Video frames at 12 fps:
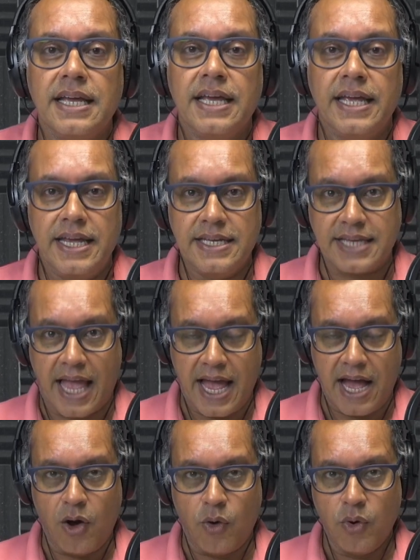is
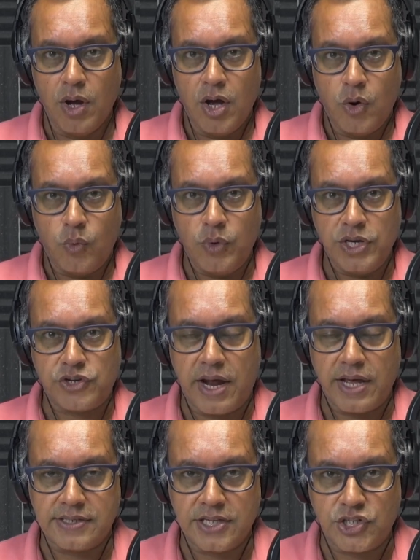how we
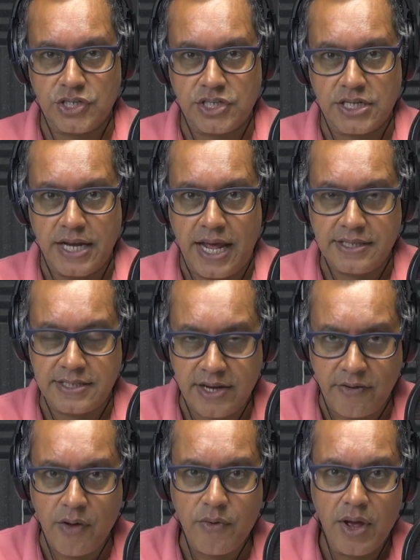transition to net
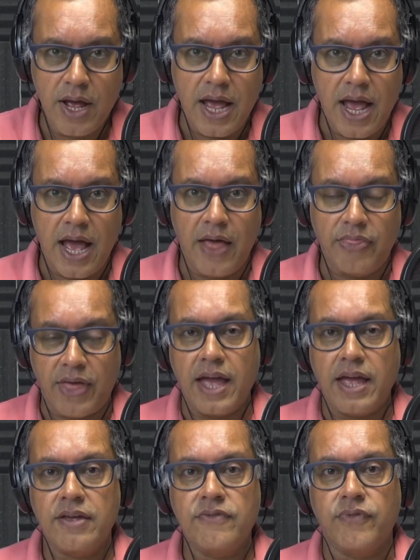zero. And that
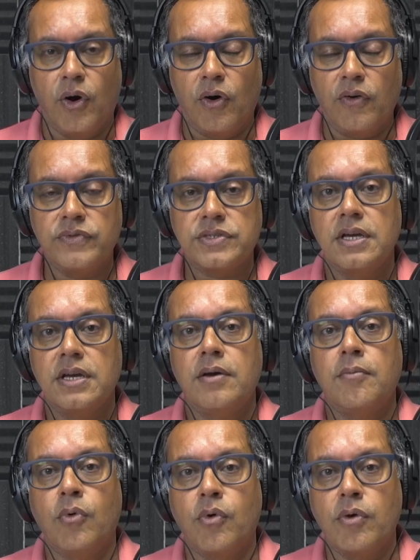involves
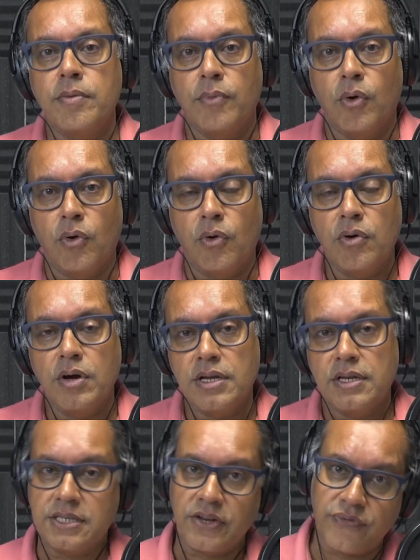more and more
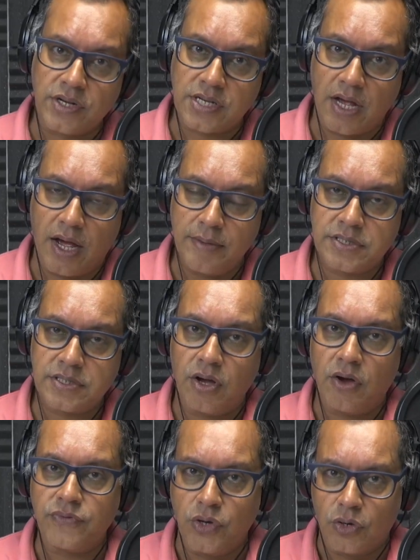different types
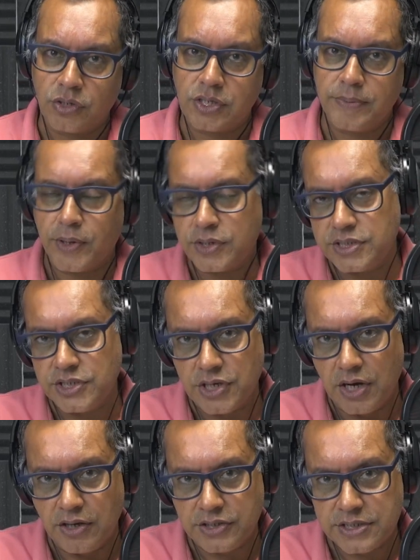of non-commodity
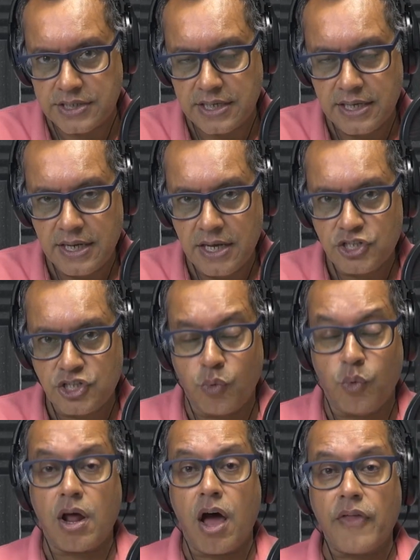charges. So
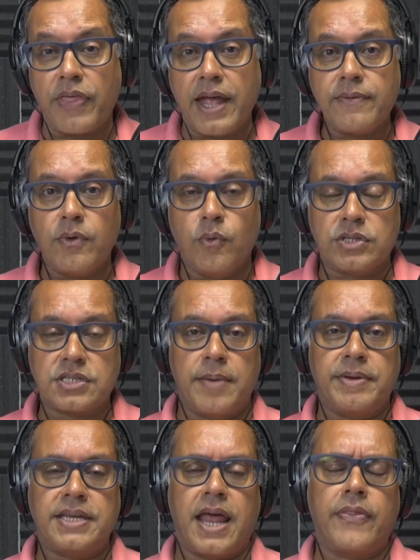what are they? What's
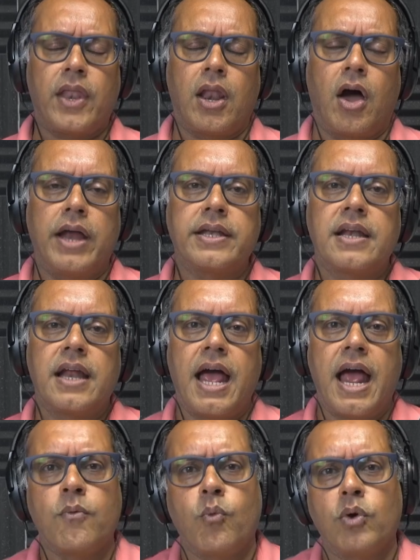coming down the line?
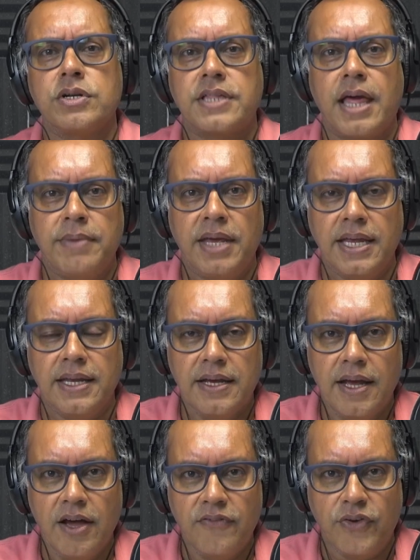And what do they mean
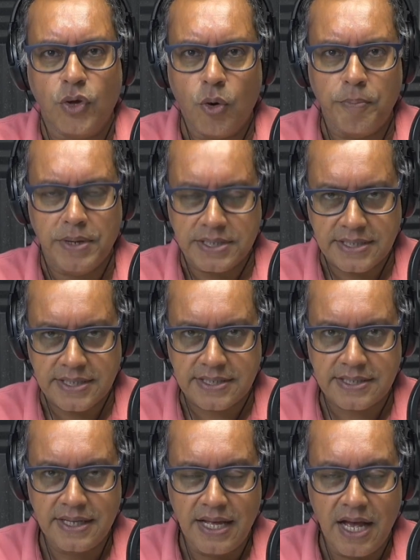for your business?
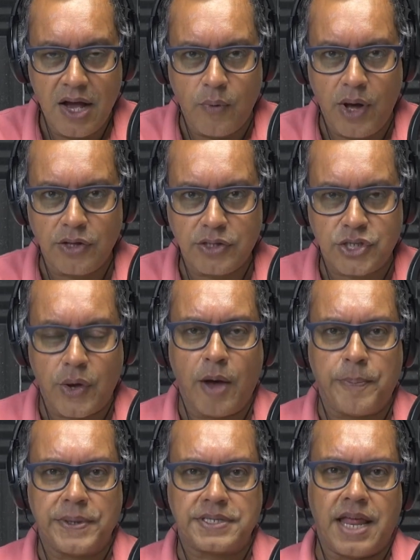Well, to
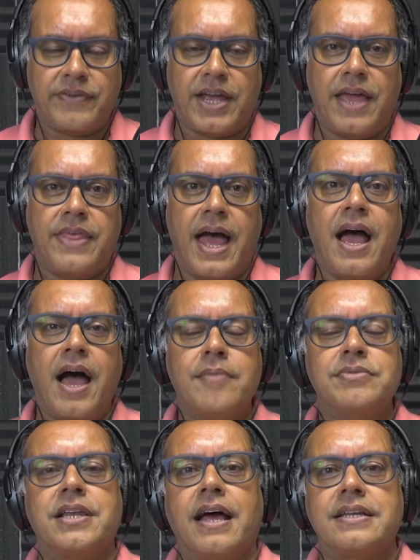help us navigate that, I'm
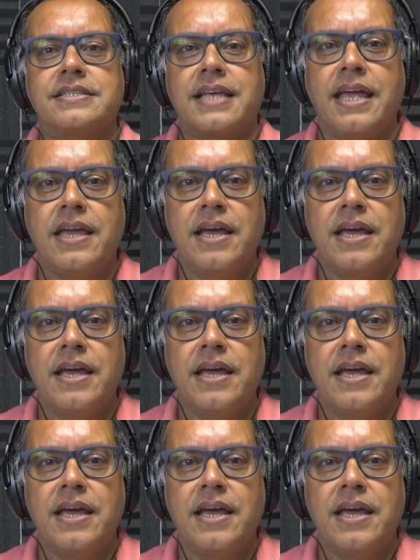delighted to say